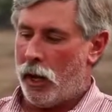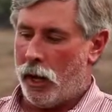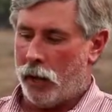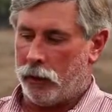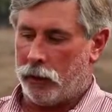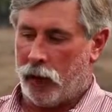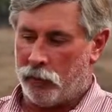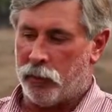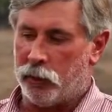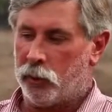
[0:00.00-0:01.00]
And
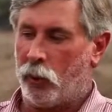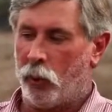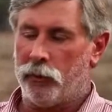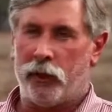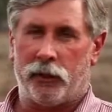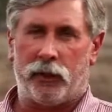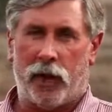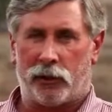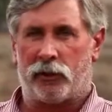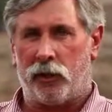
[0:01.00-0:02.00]
I've been told that
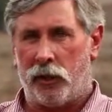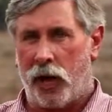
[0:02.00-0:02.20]
that's the